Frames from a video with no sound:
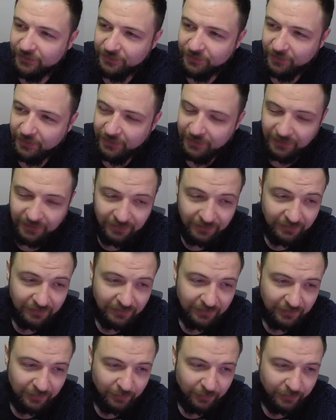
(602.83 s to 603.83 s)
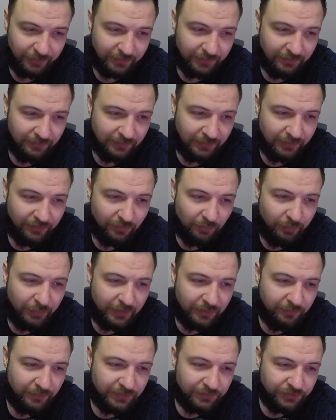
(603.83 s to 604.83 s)
20, but I know
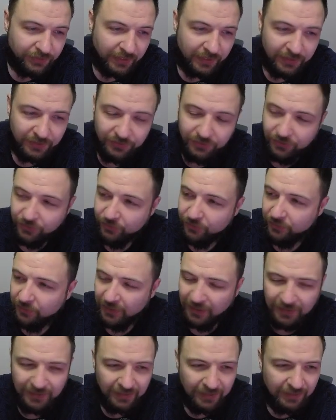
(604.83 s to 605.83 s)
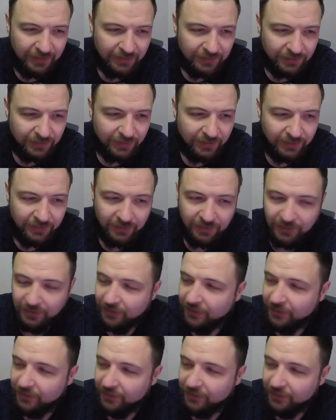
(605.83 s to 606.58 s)
Bondman tried it too. I think he did.